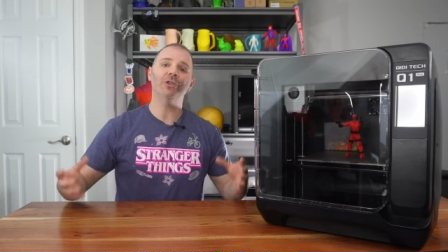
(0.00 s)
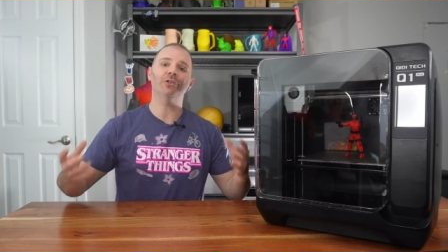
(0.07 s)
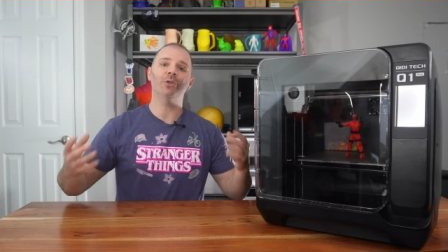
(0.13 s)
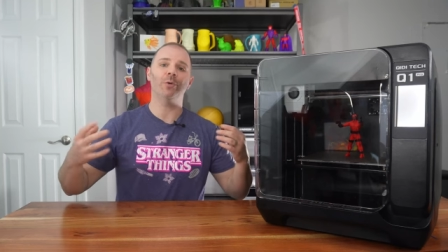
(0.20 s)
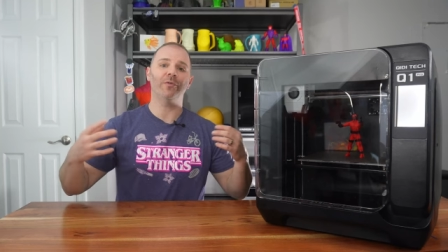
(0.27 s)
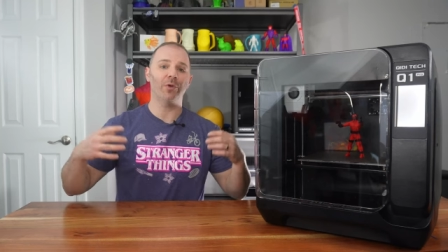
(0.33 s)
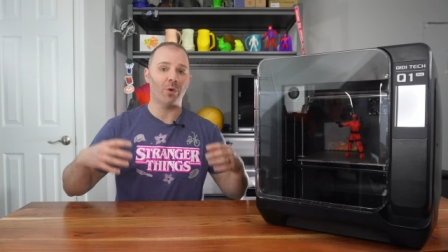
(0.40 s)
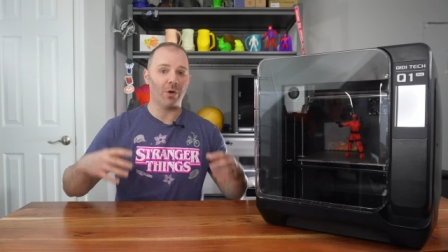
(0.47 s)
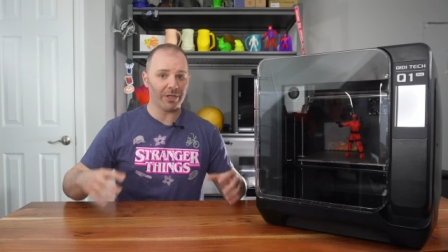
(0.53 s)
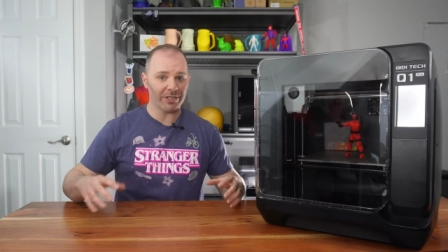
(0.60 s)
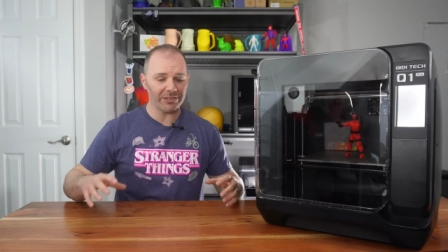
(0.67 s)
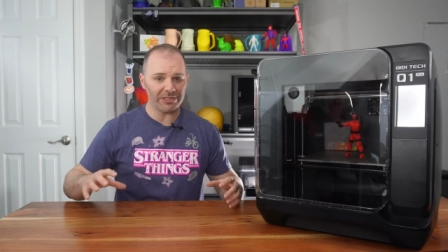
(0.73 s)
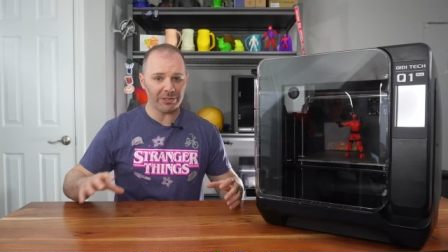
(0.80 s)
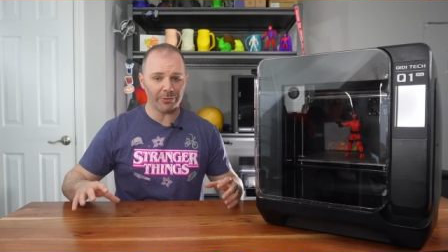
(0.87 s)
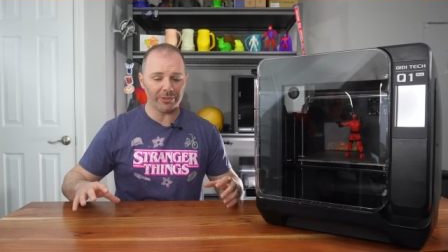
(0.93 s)
So if you are
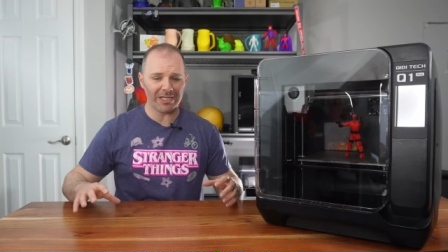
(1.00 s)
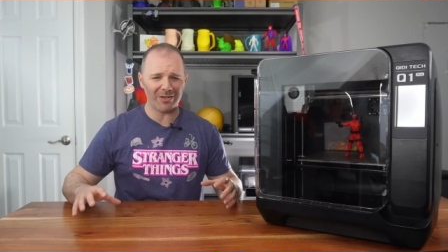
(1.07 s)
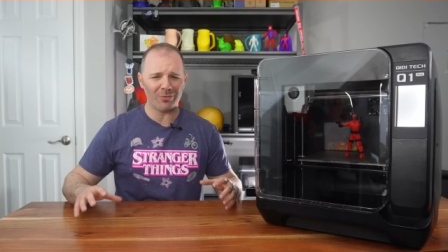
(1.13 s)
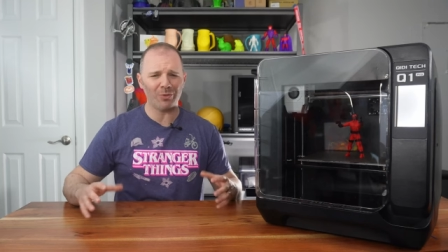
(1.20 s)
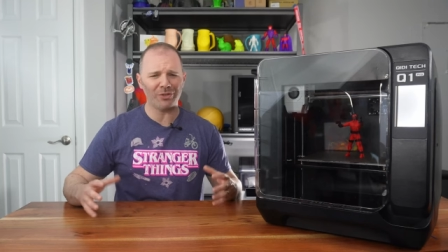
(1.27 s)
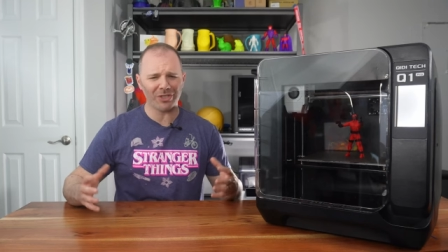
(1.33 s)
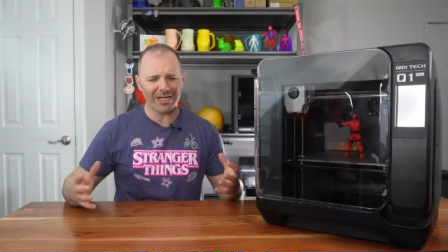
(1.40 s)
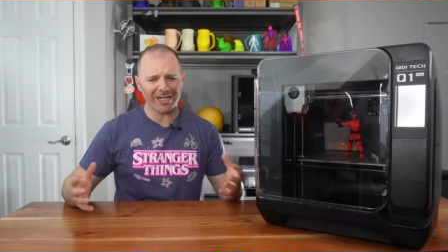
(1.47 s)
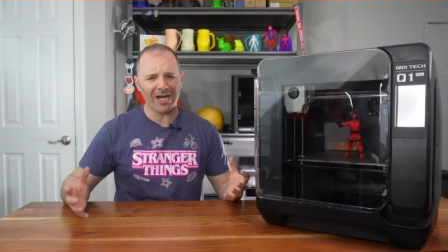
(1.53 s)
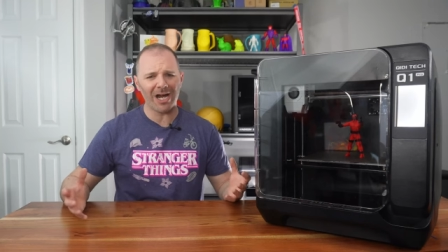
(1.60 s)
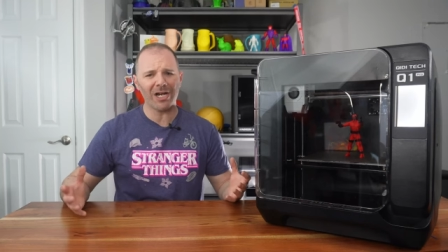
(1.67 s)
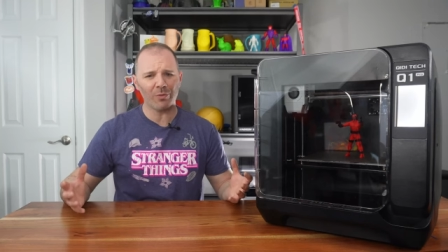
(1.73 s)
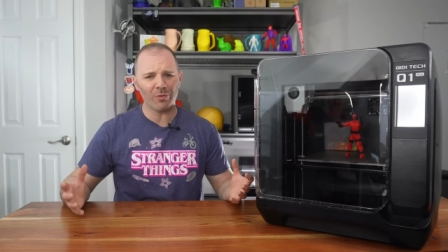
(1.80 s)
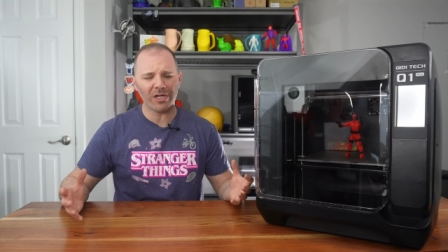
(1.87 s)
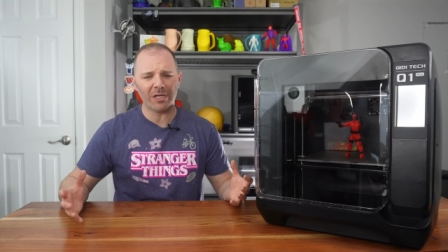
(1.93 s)
considering that, which I
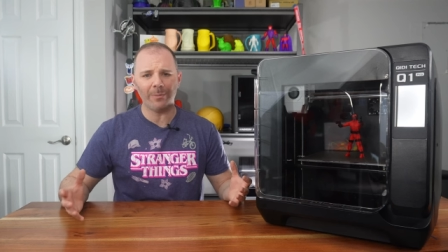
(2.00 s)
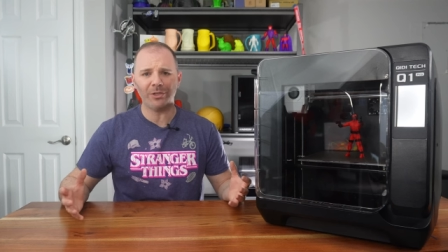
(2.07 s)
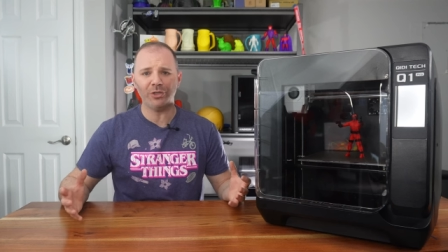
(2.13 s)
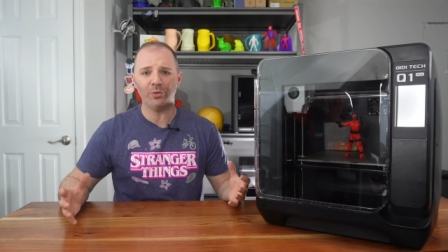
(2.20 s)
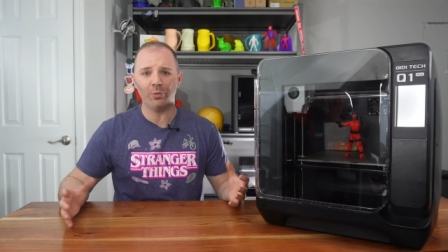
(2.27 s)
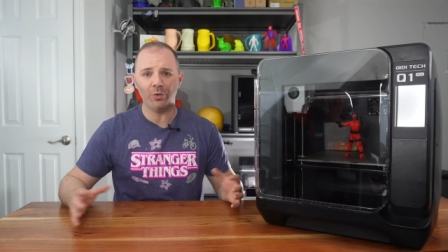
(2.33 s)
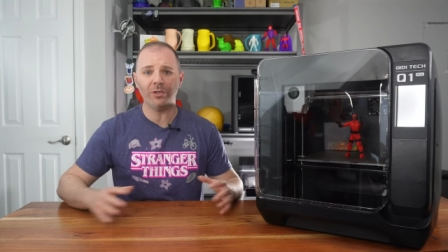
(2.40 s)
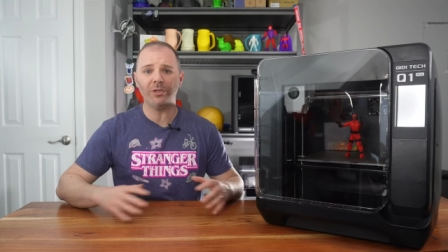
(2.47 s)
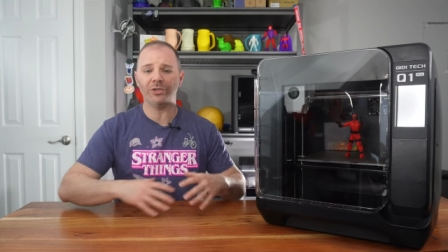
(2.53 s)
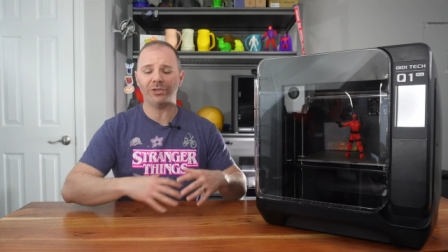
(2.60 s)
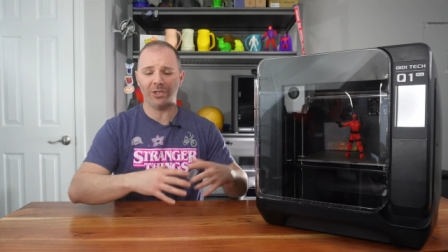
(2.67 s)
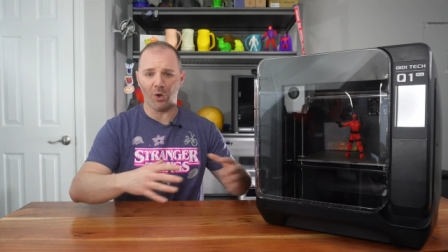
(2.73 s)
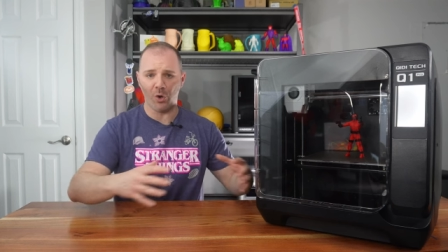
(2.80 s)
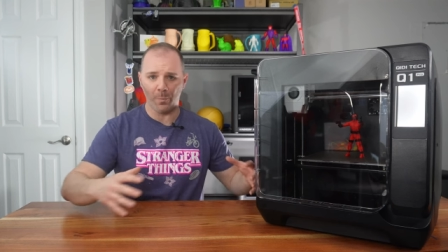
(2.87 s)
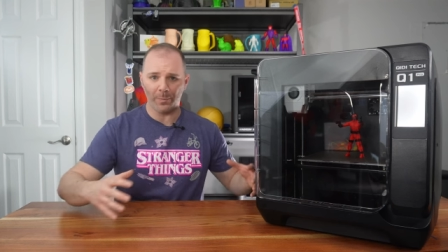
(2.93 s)
kind of recommend you would because
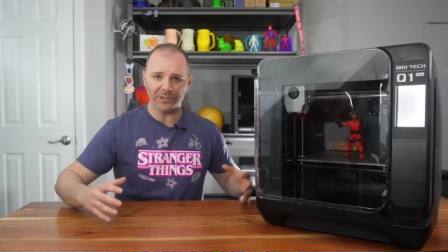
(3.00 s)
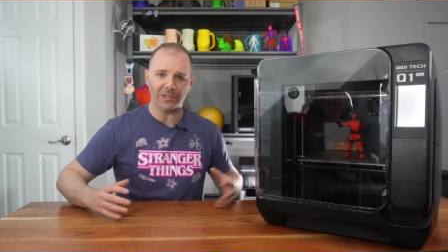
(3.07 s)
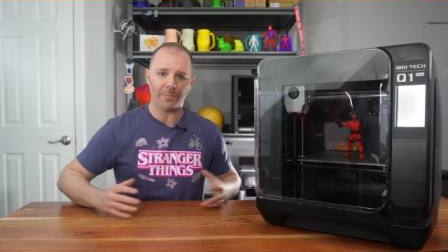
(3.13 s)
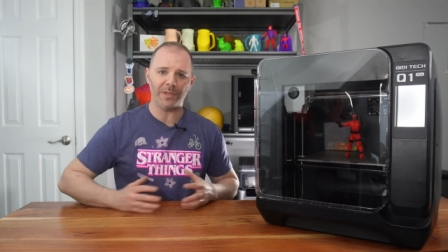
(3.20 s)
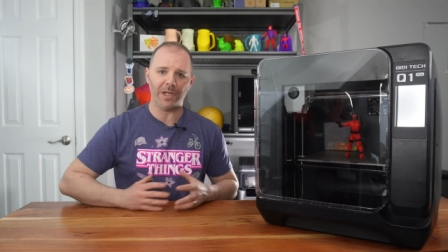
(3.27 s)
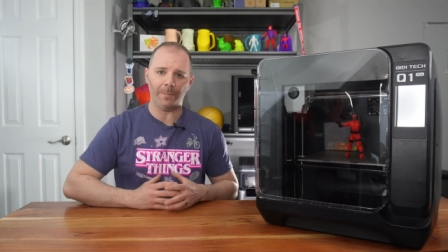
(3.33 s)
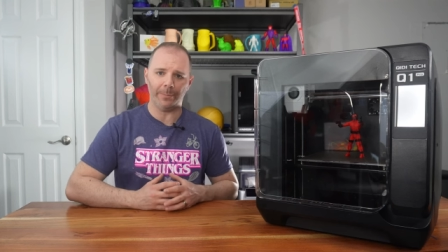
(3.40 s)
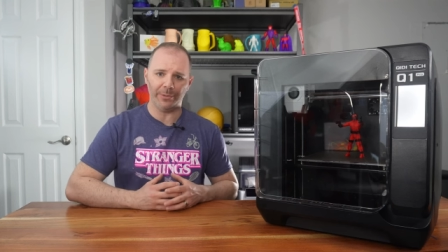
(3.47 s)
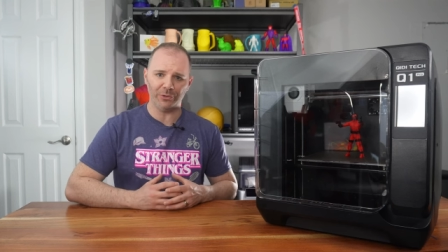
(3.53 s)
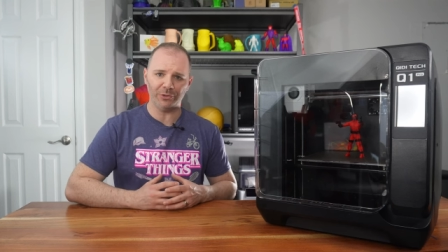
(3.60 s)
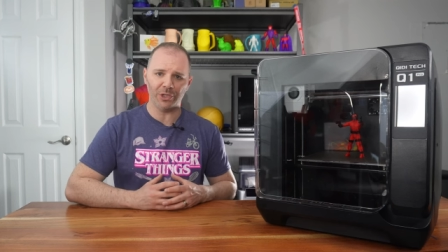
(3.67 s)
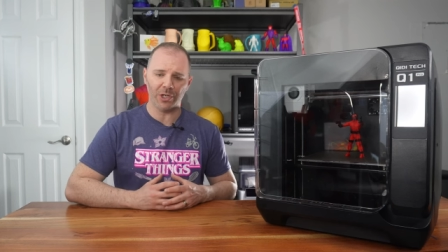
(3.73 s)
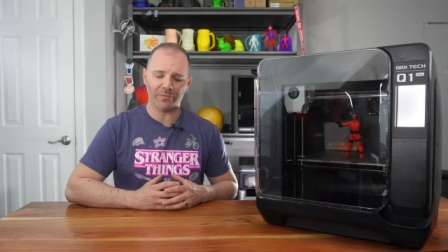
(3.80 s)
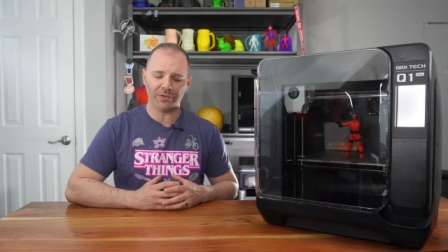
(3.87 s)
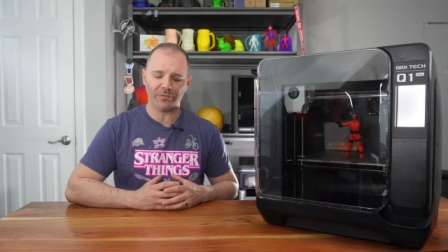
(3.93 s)
it opens up that build
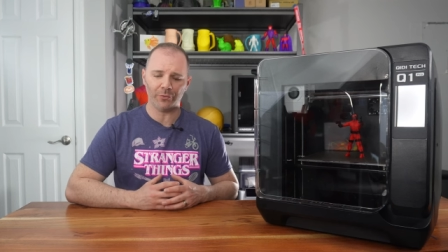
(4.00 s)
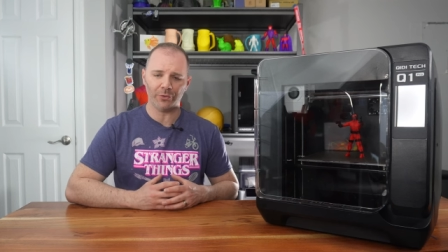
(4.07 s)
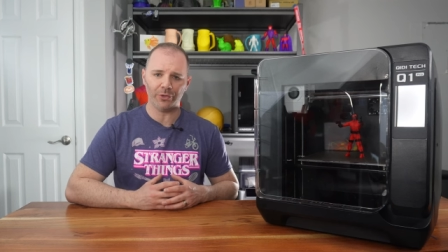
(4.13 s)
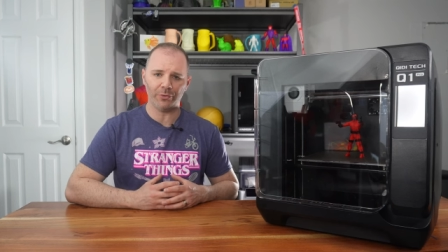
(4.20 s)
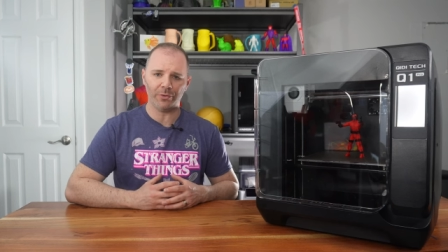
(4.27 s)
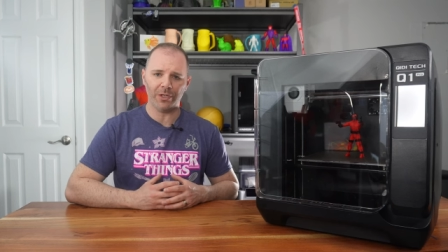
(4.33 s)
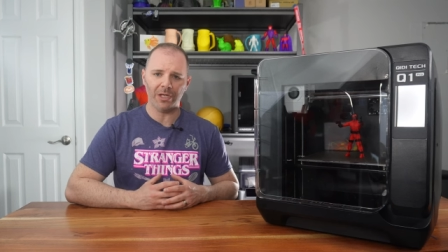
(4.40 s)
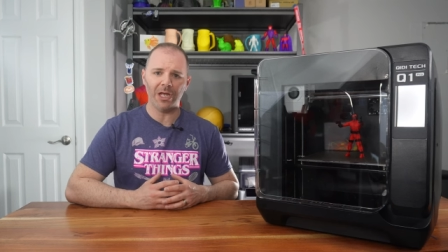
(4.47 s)
surface for you,